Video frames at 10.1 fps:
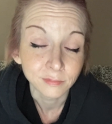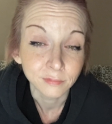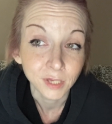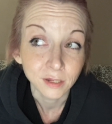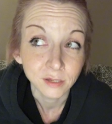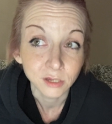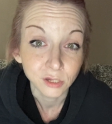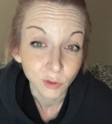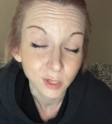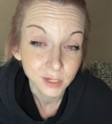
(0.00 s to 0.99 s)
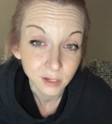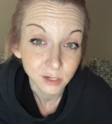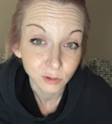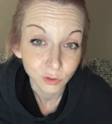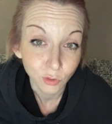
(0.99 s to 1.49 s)
because she's only 6
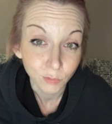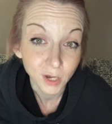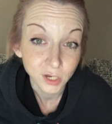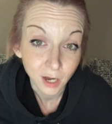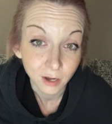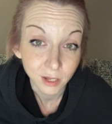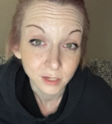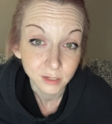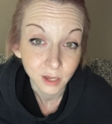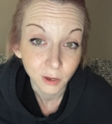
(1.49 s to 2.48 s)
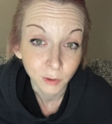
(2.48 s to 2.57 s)
years old, my child is. So,